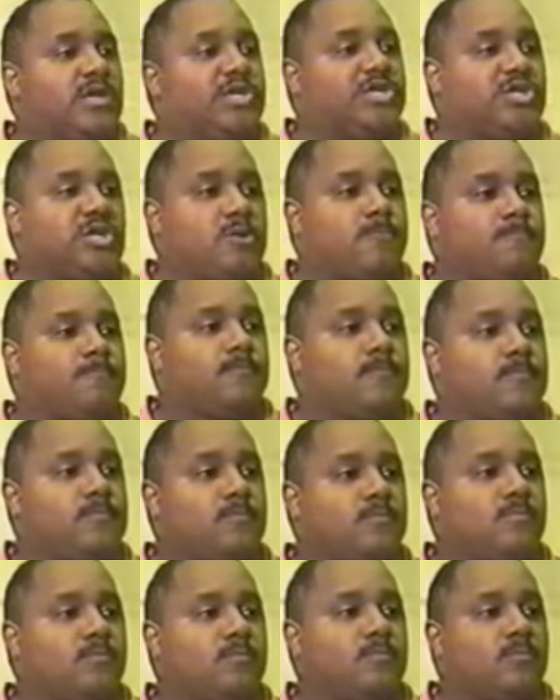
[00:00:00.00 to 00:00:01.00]
energy.
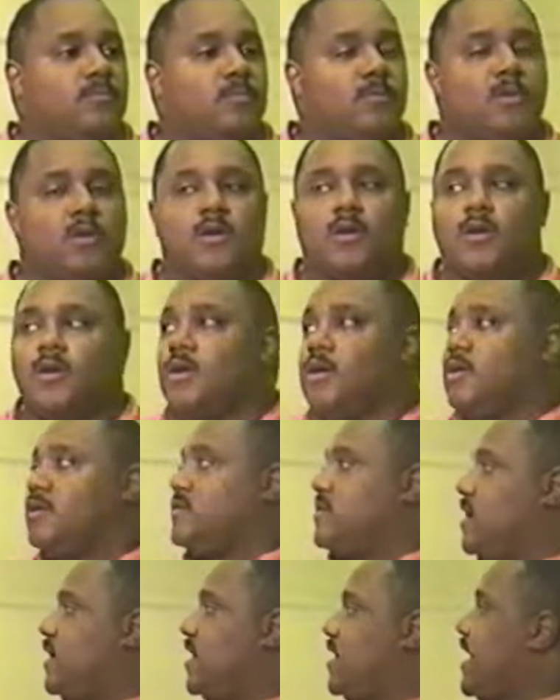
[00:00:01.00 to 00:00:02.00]

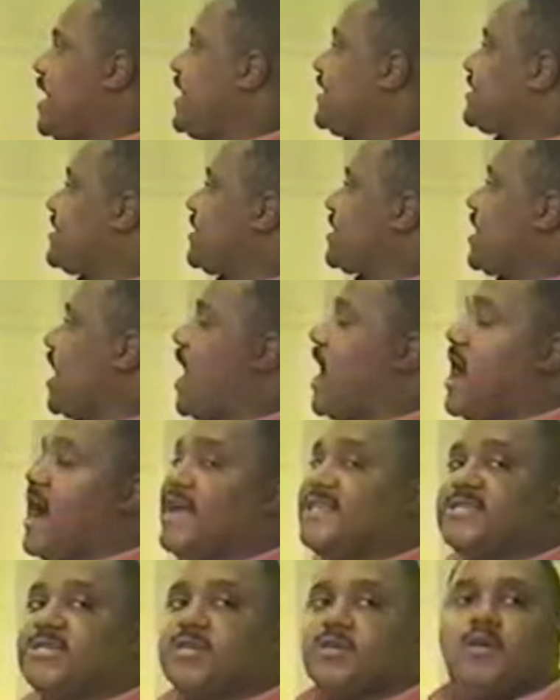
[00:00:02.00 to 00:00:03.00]
They're
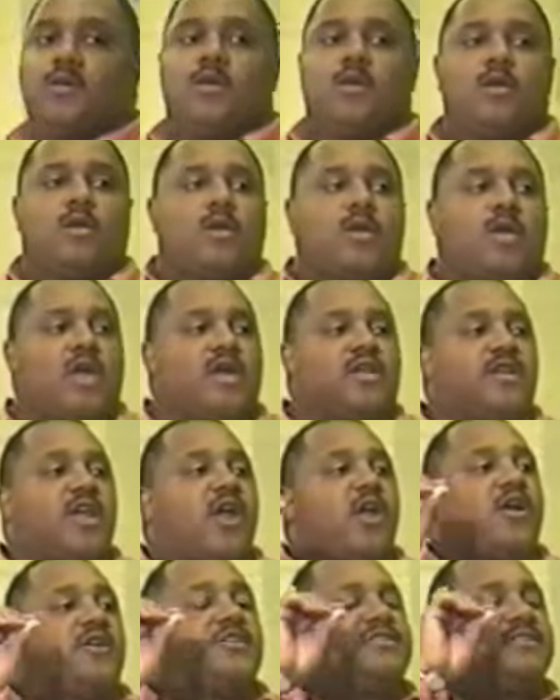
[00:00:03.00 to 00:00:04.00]
anti-gods and
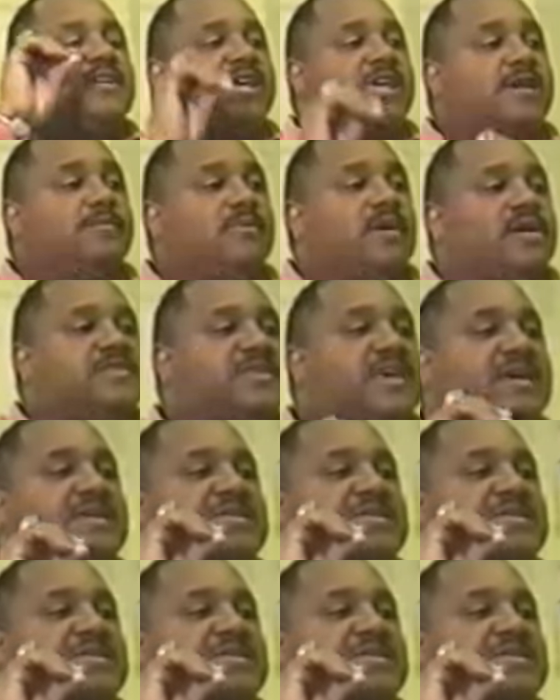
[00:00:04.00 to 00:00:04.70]
they are demons